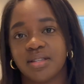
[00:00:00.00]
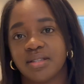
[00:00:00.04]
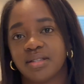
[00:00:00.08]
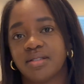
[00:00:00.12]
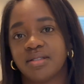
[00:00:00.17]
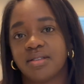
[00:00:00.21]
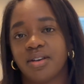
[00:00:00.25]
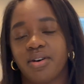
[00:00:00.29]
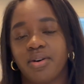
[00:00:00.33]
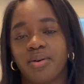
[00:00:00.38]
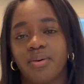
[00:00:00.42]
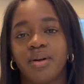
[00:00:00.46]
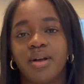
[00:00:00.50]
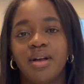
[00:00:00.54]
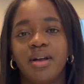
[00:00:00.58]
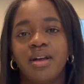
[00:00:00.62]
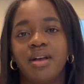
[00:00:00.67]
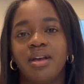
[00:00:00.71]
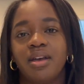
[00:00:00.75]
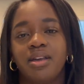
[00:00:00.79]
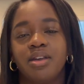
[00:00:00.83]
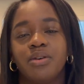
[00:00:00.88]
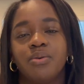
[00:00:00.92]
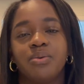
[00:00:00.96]
So
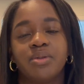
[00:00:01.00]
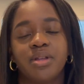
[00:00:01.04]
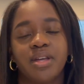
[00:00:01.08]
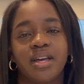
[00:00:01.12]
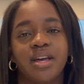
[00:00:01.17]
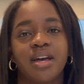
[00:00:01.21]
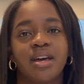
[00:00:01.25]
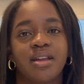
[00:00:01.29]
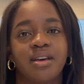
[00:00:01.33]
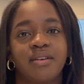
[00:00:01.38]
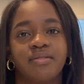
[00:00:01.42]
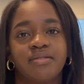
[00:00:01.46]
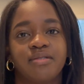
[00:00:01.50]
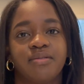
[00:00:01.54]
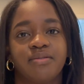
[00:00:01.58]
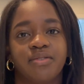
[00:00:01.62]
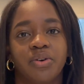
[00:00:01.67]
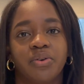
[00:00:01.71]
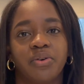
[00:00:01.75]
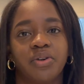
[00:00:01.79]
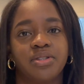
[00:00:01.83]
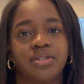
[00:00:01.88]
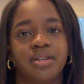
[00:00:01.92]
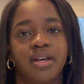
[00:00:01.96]
you really kind of have to
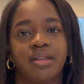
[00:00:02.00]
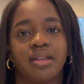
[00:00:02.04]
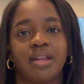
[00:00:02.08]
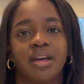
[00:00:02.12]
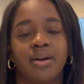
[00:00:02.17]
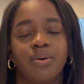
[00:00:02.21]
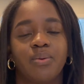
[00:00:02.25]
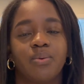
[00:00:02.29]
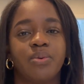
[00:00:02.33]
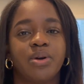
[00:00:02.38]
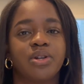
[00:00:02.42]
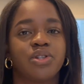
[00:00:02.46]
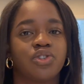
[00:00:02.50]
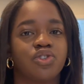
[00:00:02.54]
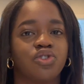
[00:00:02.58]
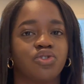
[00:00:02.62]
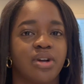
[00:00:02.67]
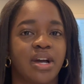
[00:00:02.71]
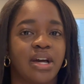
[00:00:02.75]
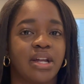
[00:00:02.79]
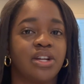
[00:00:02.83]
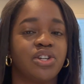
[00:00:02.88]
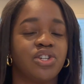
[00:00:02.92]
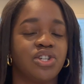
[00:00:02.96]
focus on like which
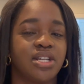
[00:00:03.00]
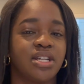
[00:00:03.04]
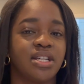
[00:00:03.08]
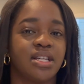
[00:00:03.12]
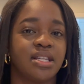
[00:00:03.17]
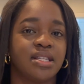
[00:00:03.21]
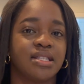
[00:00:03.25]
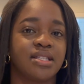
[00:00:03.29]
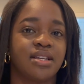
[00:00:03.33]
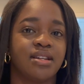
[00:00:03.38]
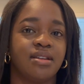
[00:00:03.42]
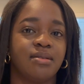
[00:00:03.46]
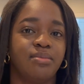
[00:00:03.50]
strategy is going to